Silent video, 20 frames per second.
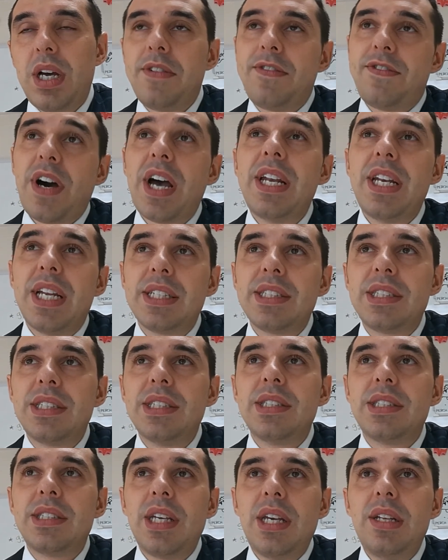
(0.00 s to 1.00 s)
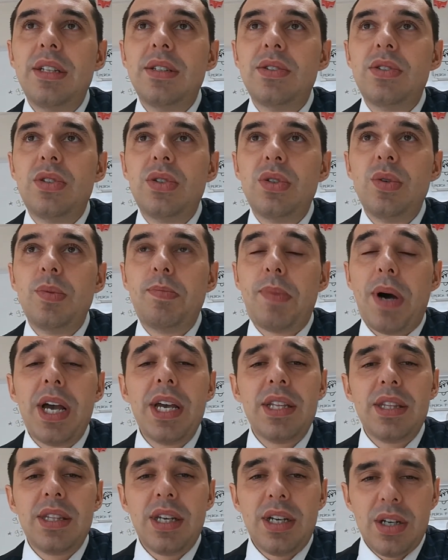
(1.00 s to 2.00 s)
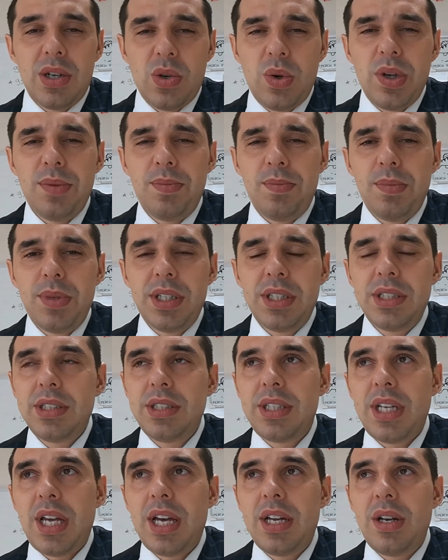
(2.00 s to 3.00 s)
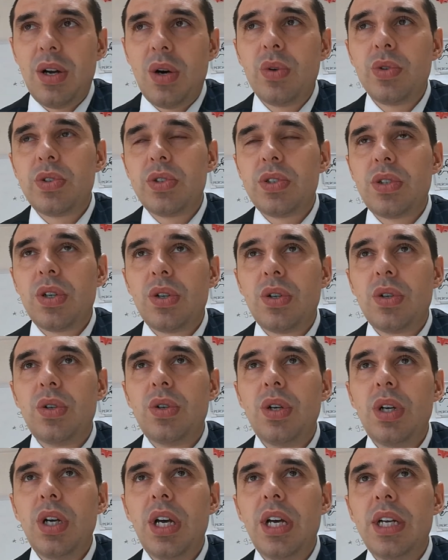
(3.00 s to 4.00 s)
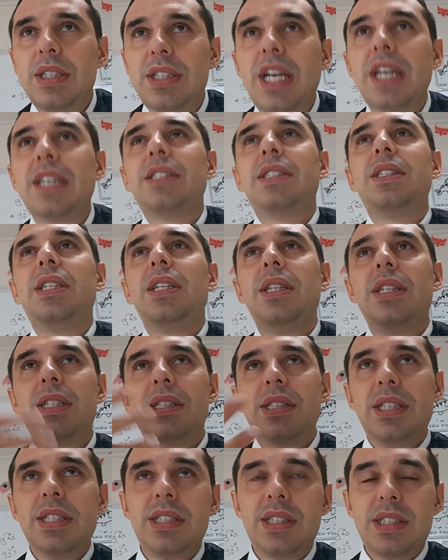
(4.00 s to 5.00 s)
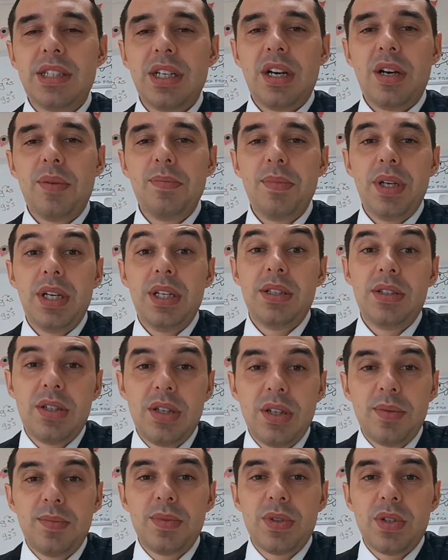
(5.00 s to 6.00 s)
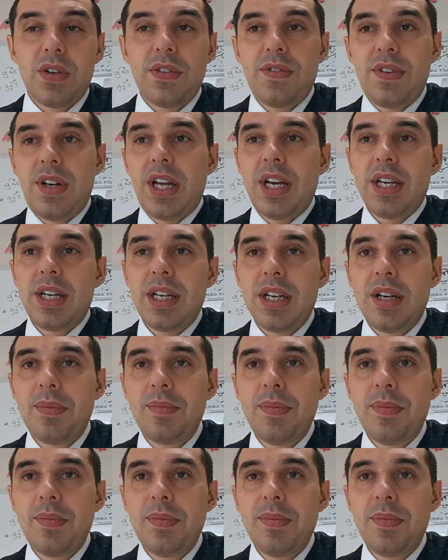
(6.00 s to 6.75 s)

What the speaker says: finances into buying the equipment and also testing the system in terms of like